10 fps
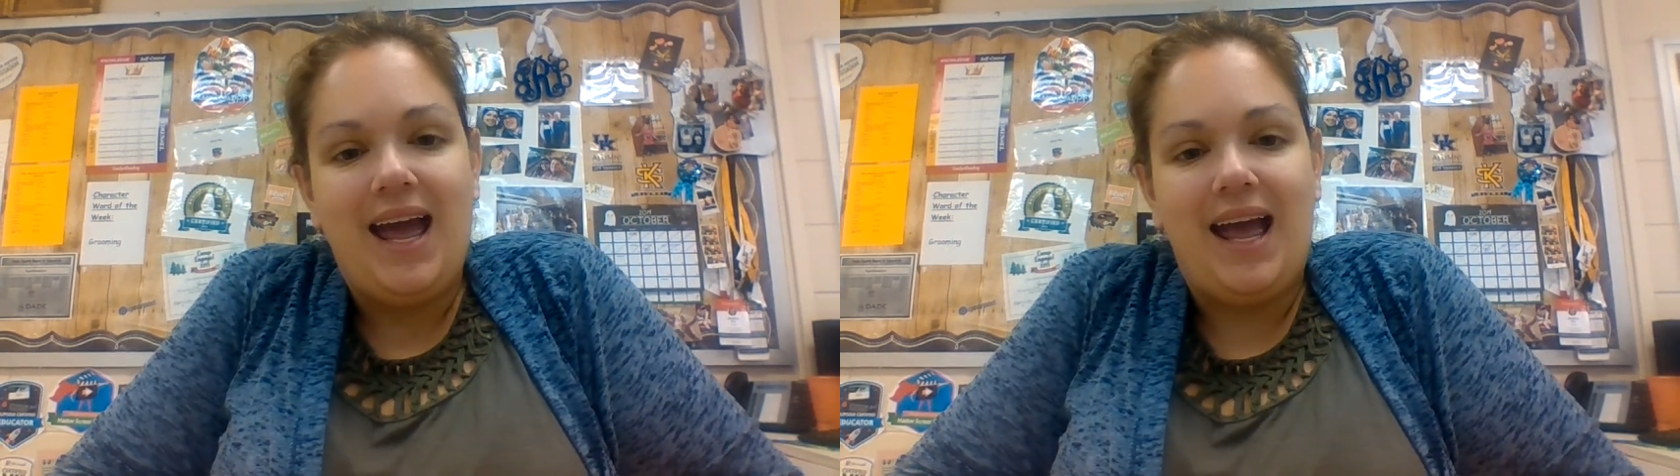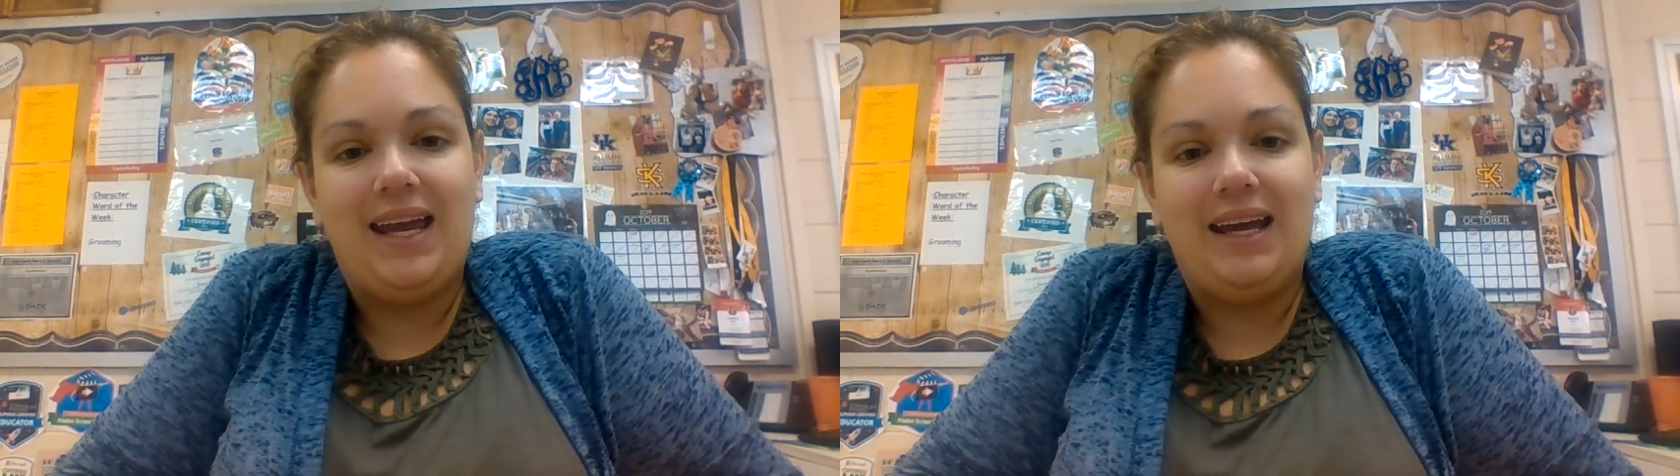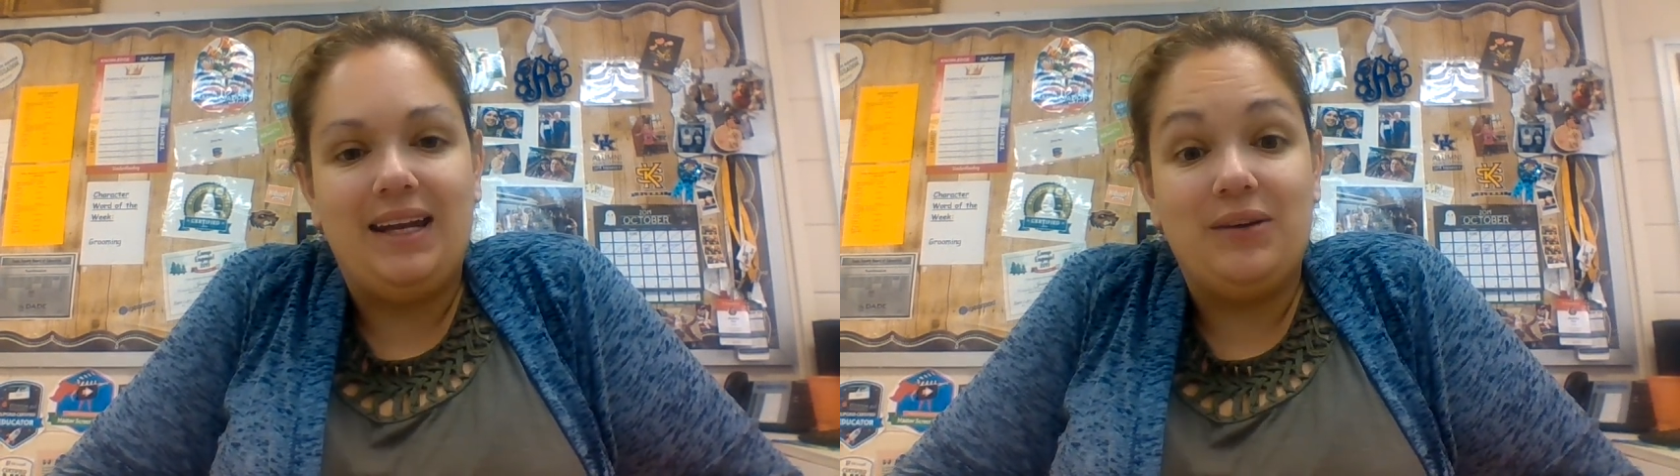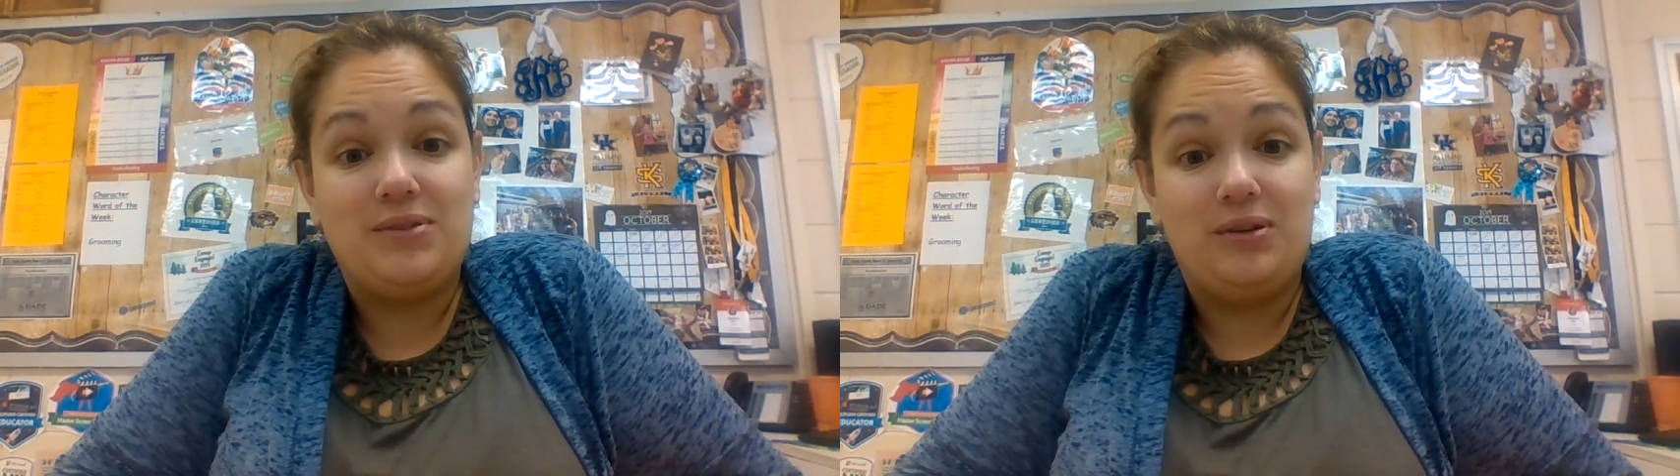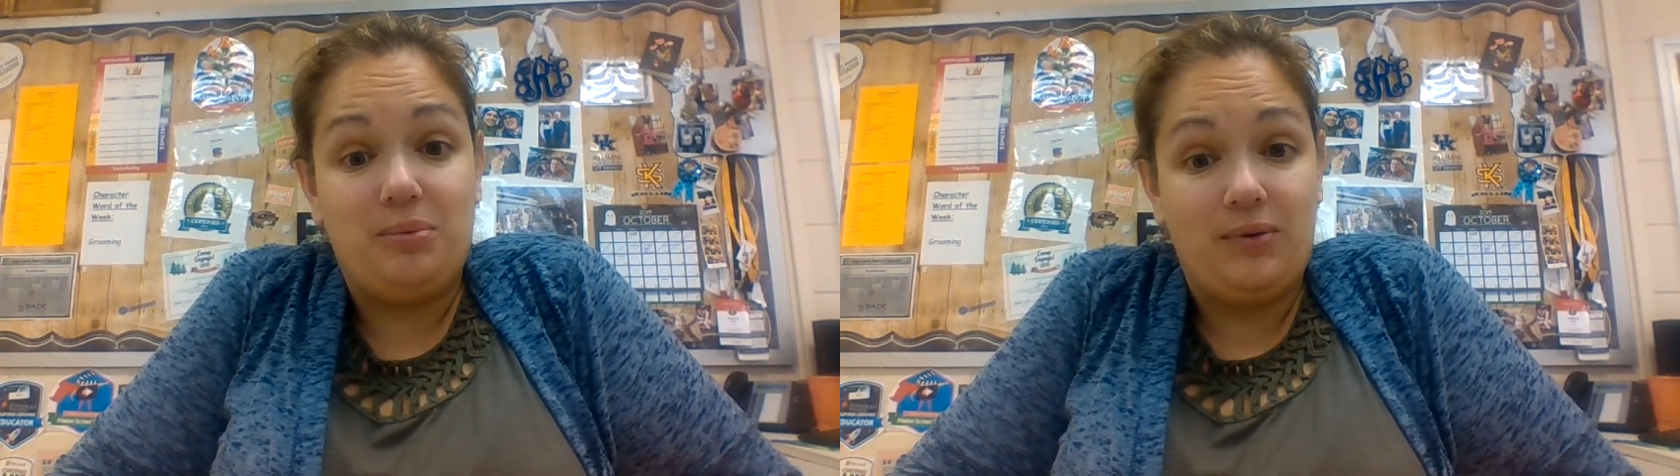and it
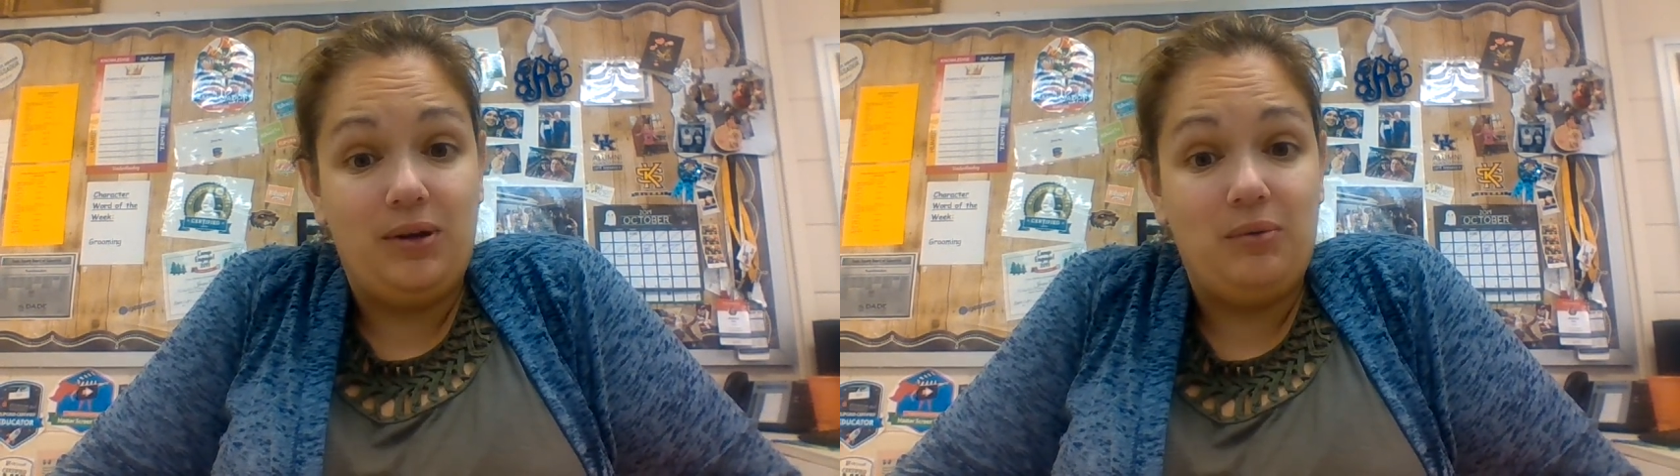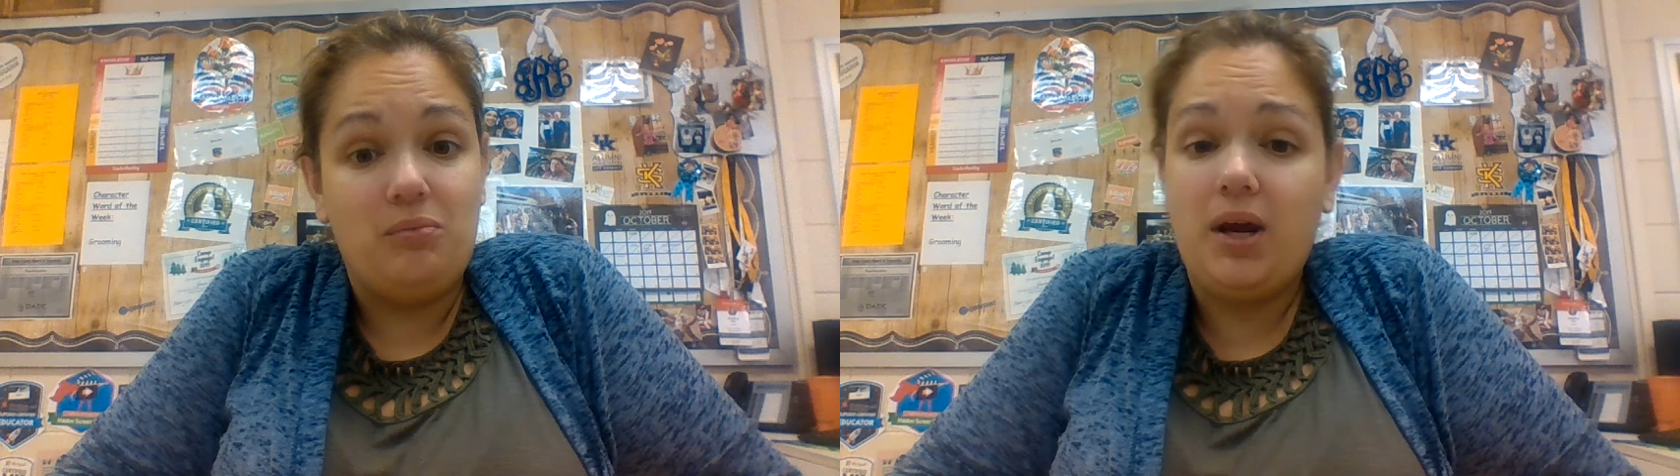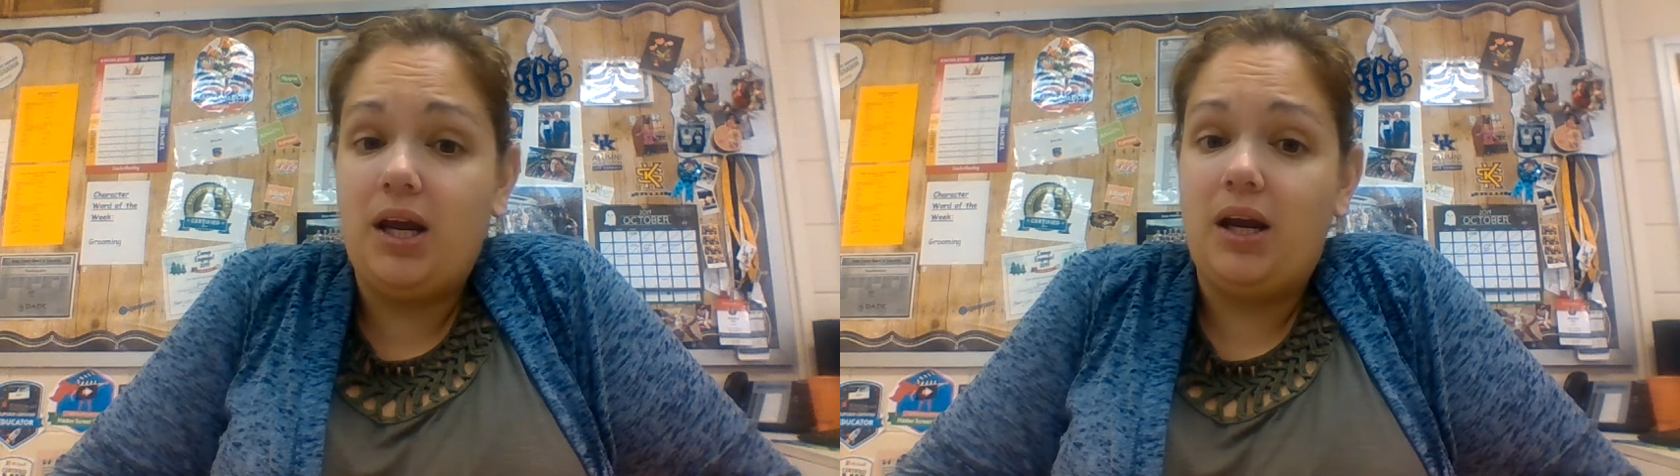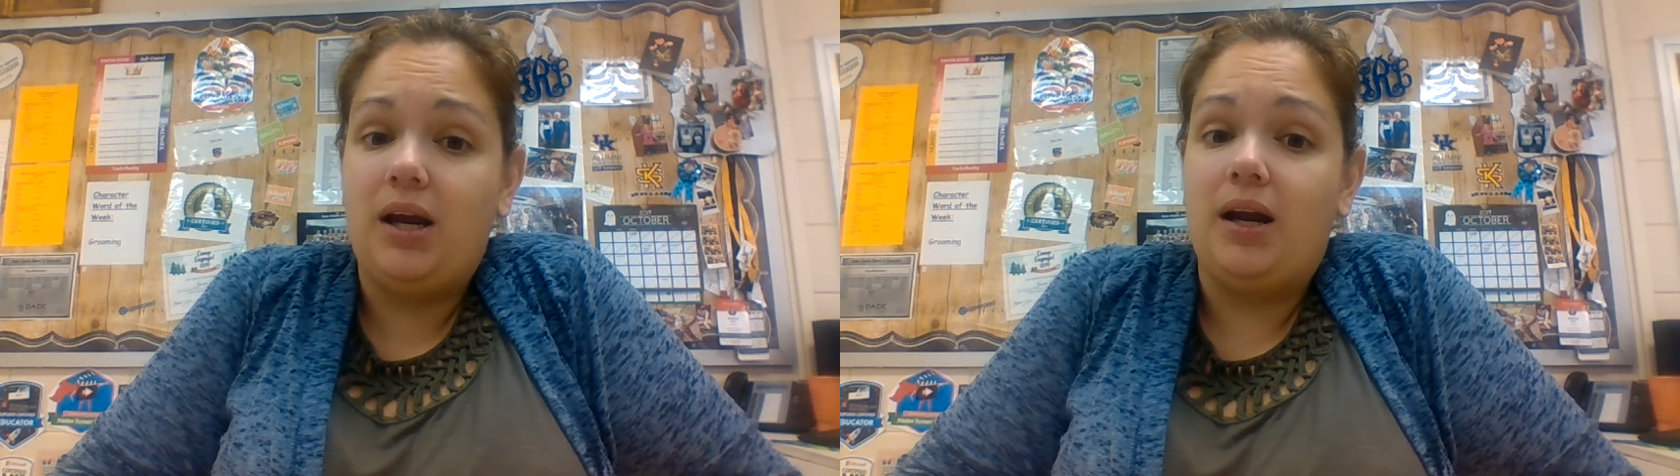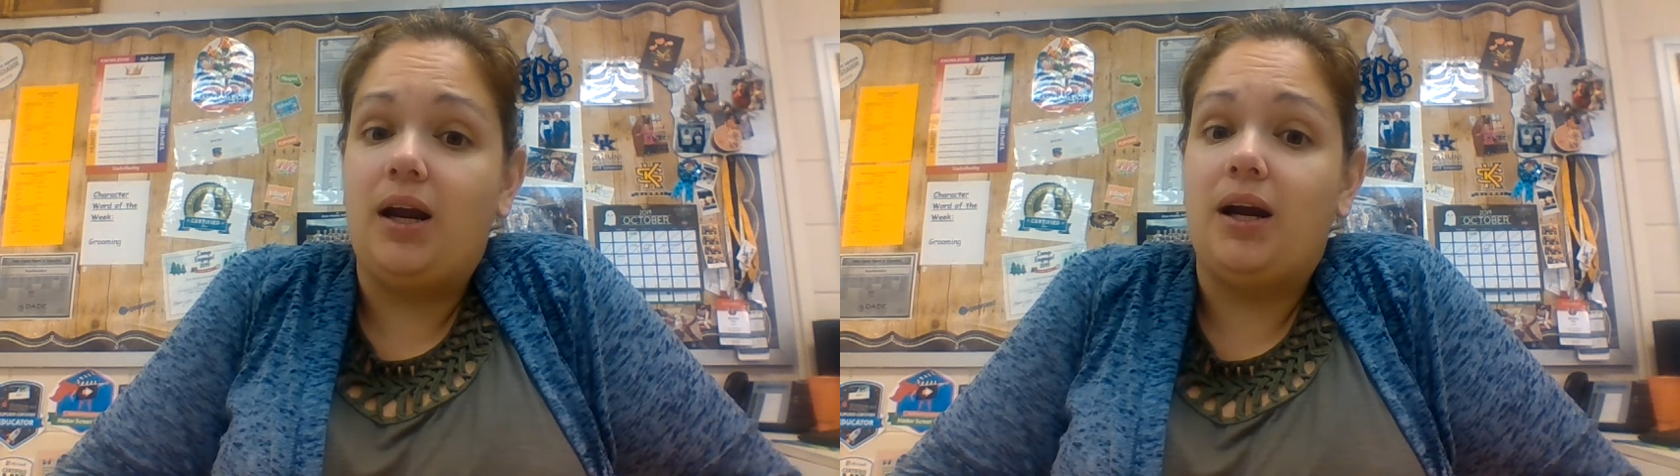was to a point
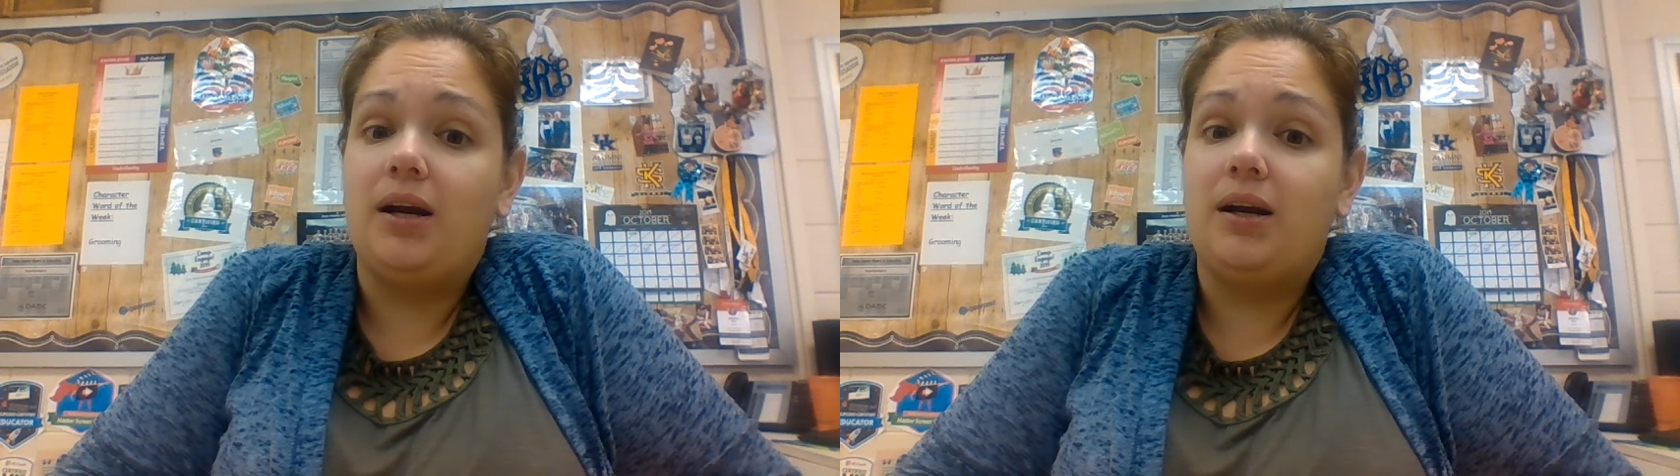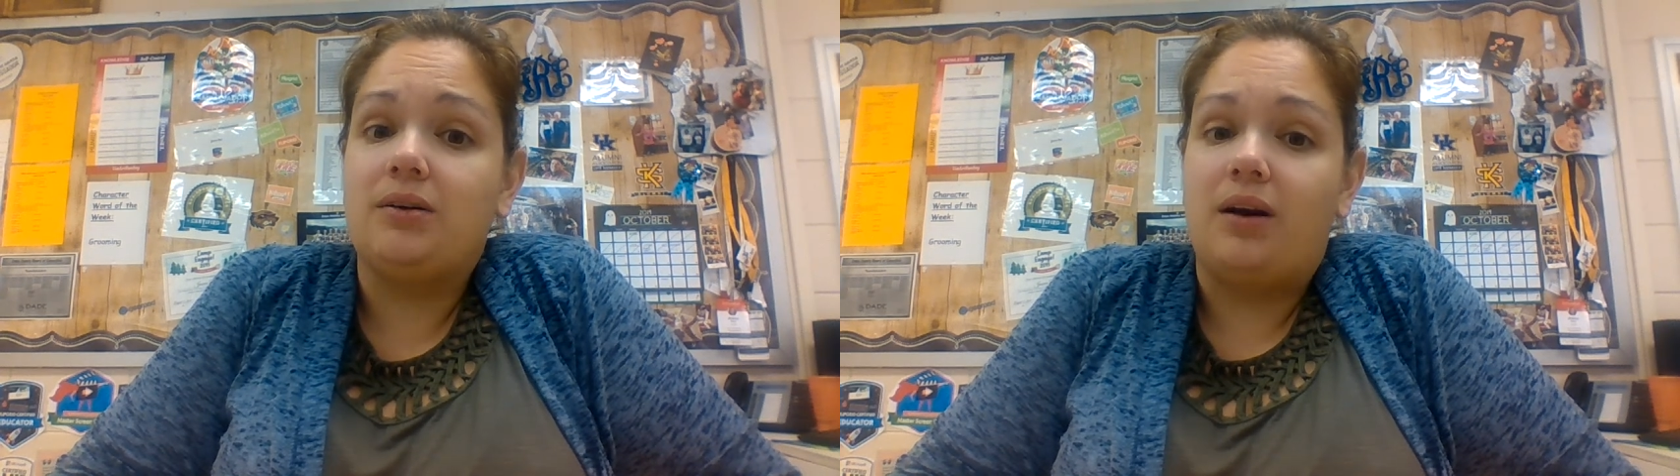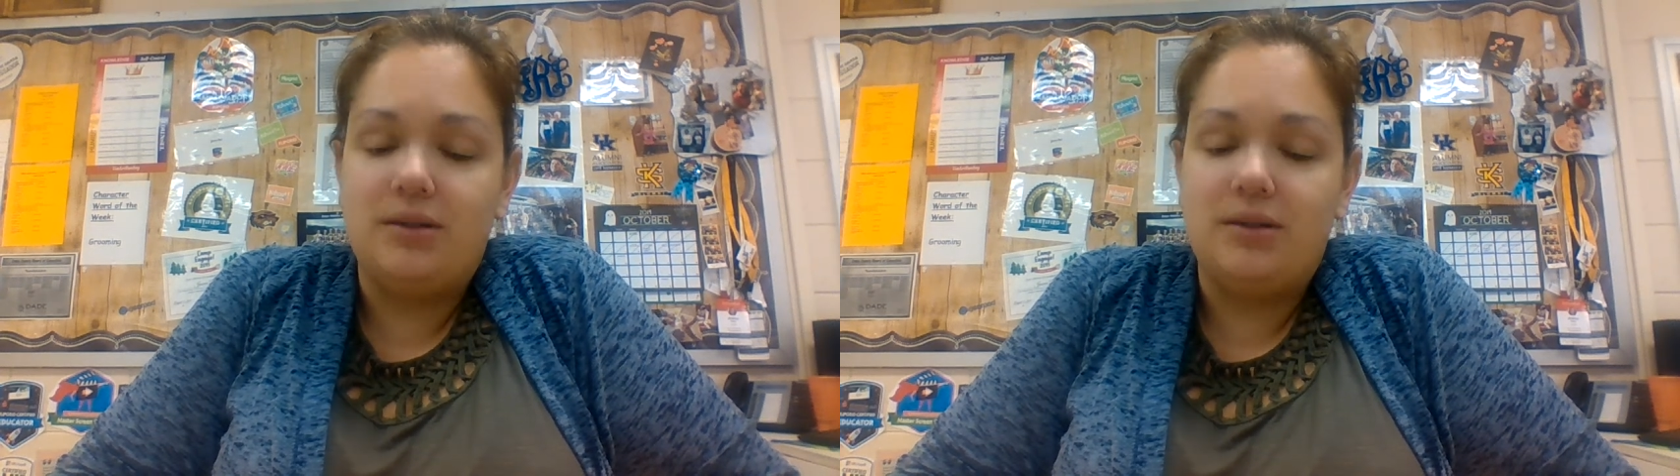where